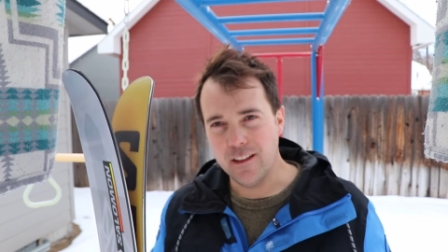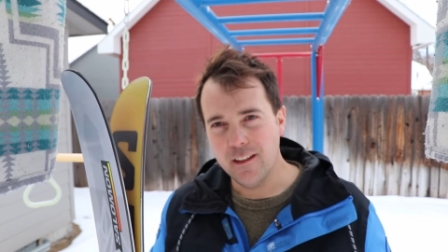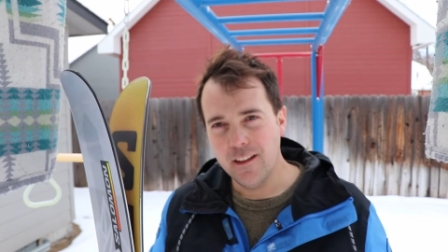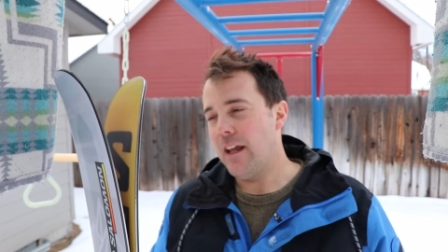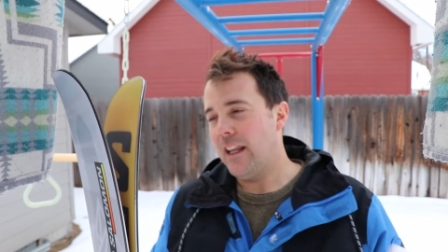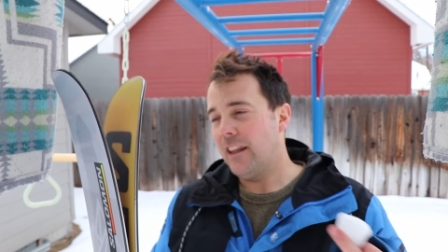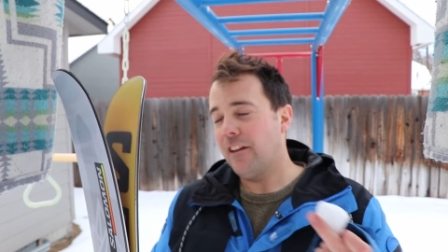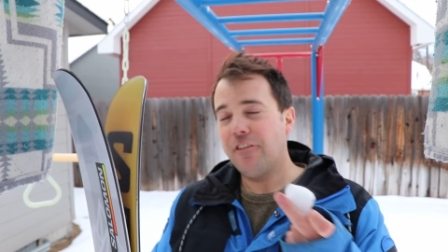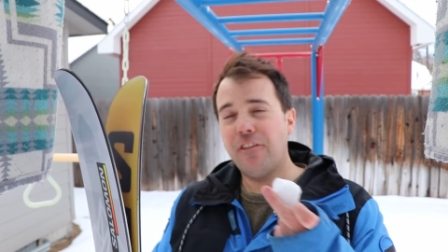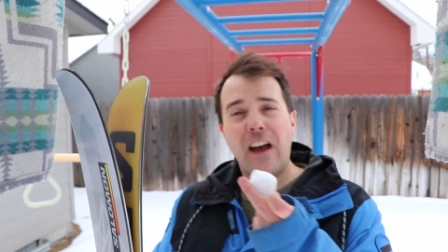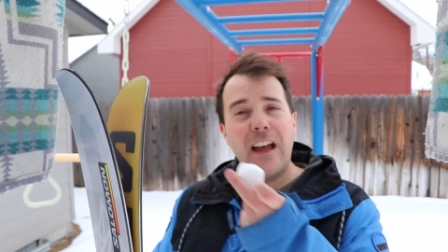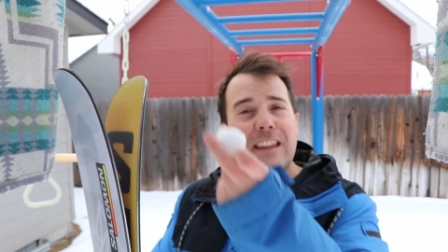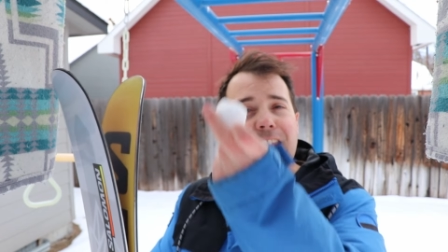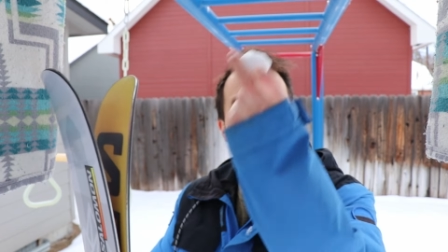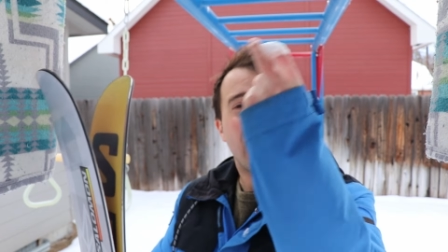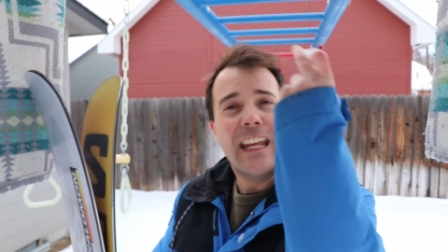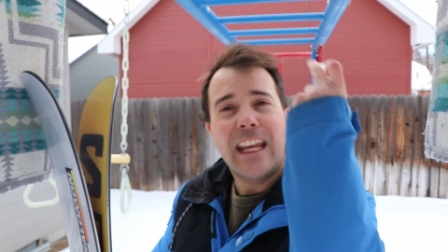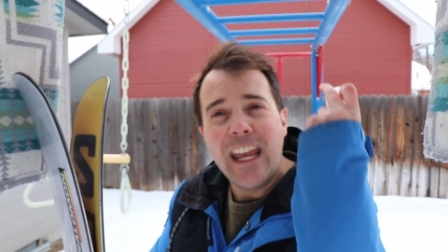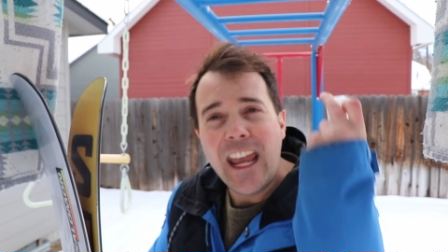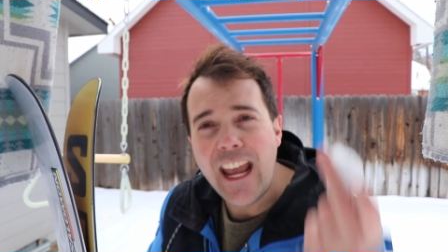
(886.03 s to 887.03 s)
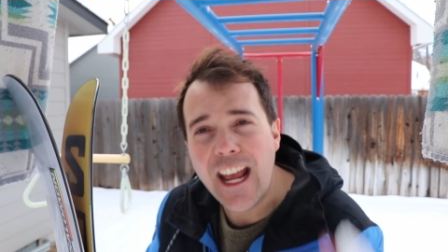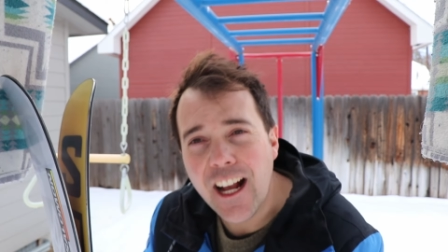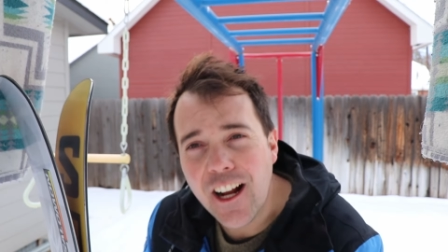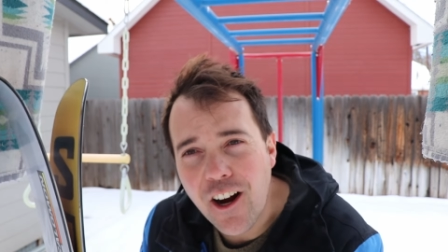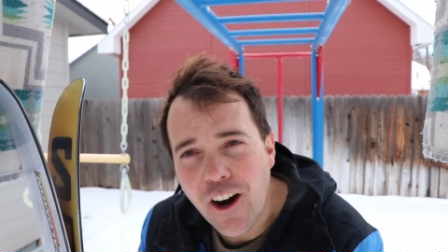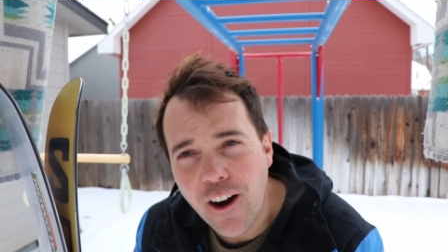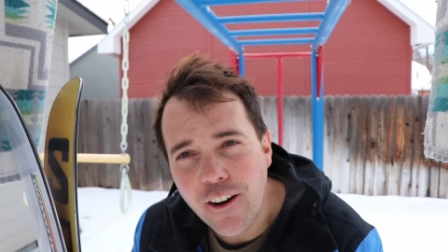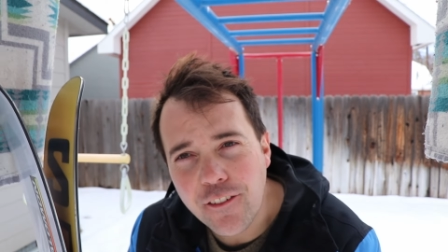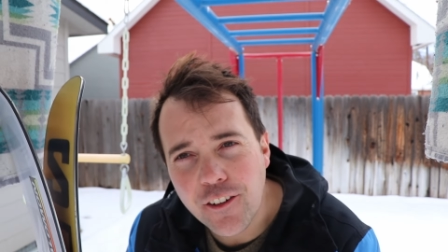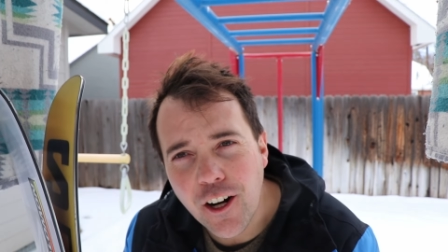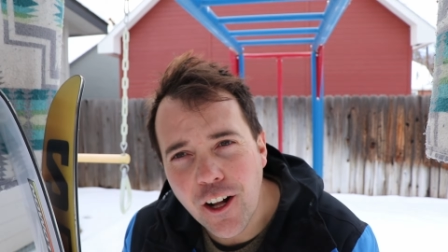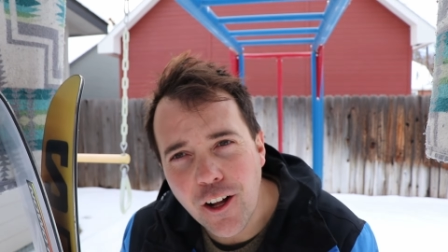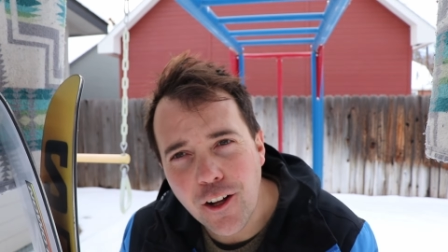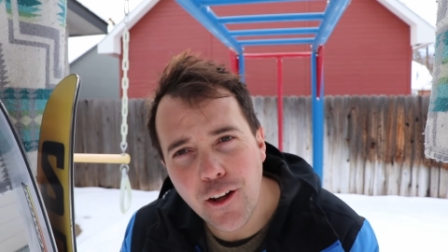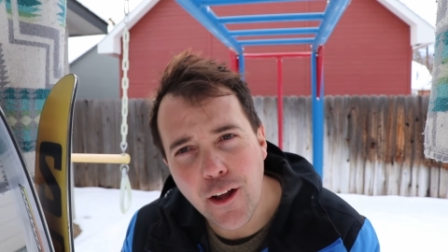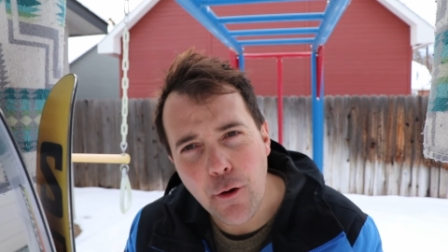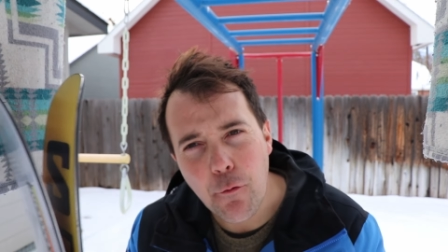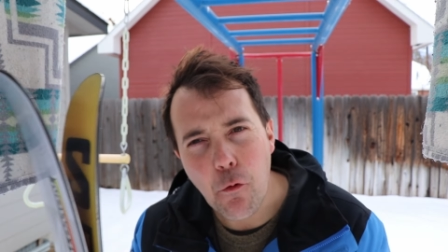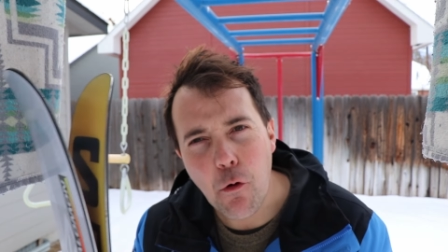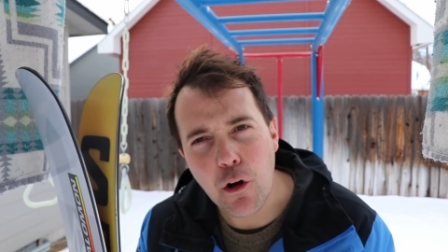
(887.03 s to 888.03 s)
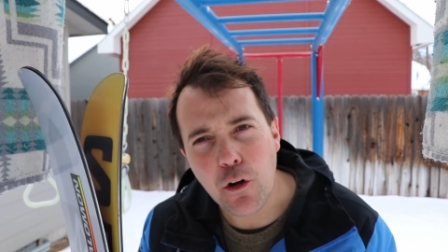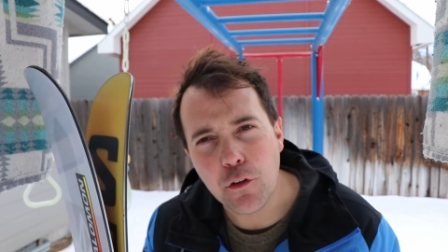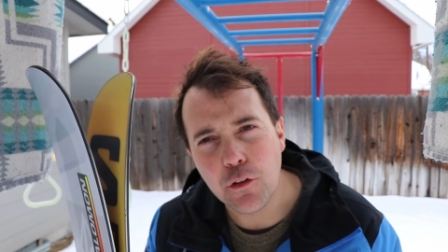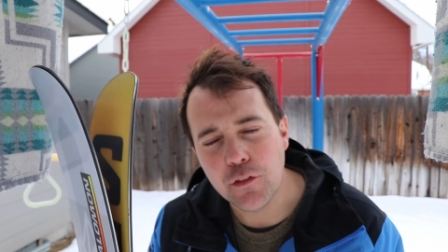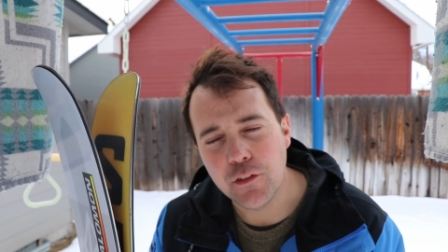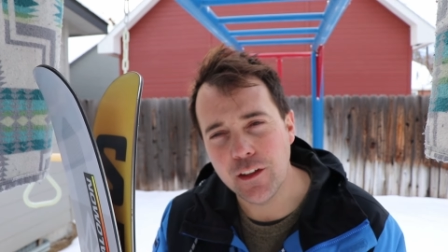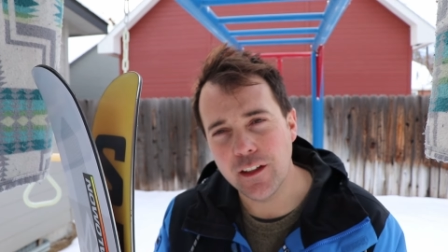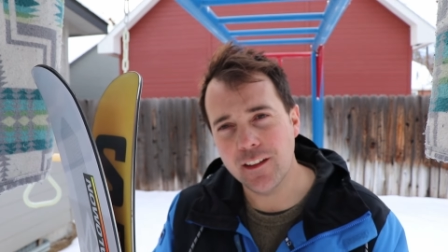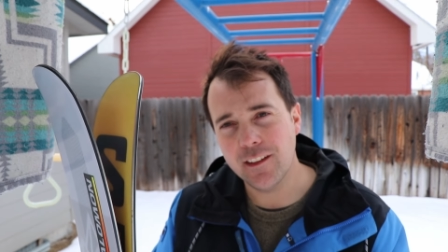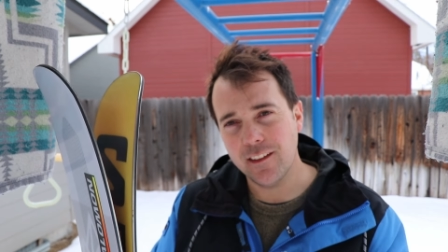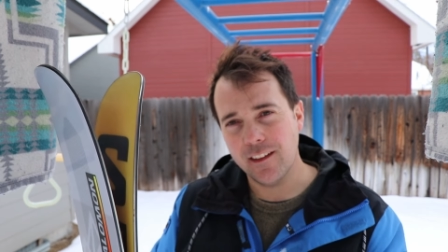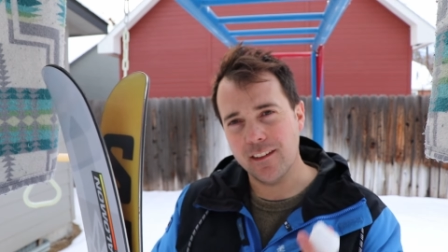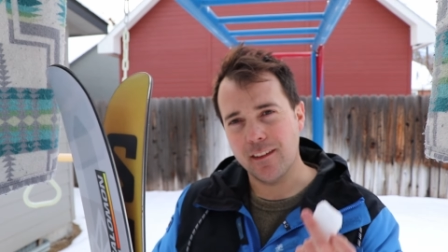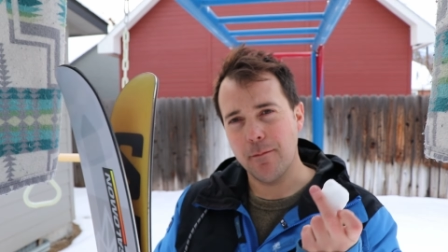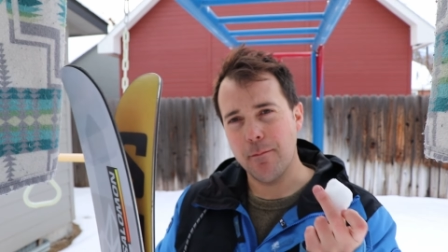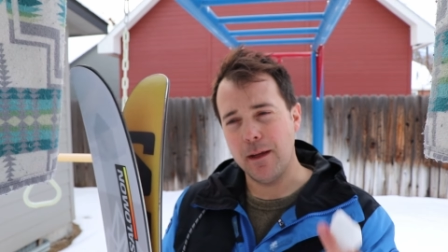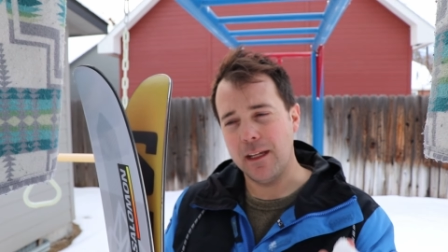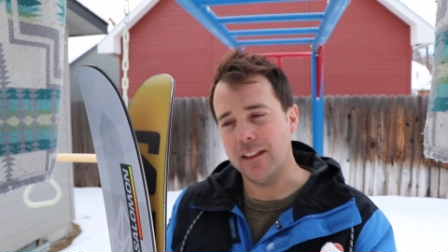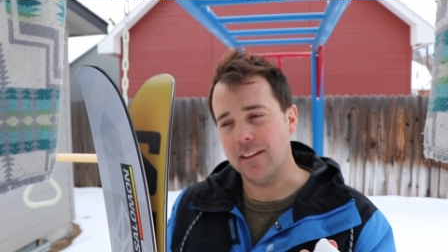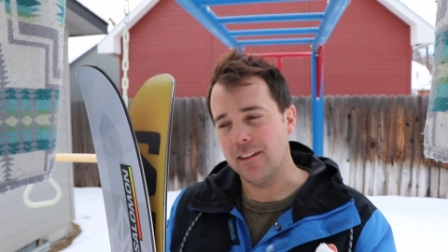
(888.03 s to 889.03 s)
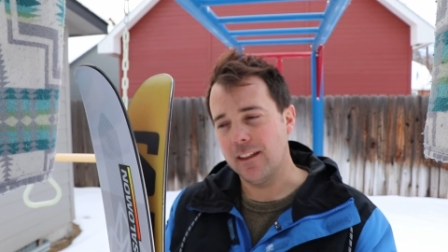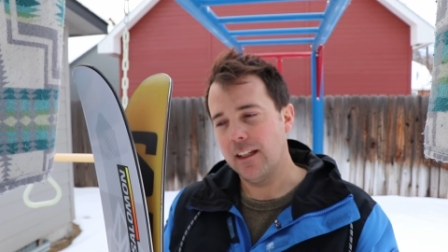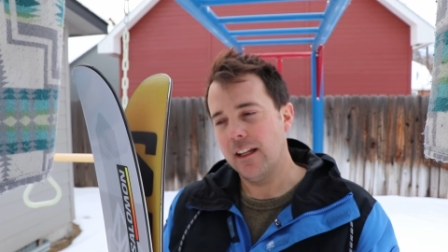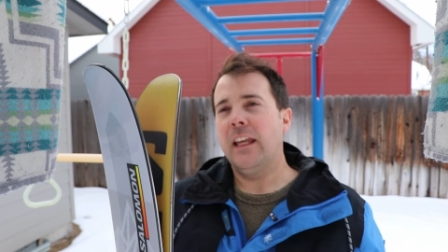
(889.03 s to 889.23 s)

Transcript: but the fact that it can carve at all at 106 is amazing.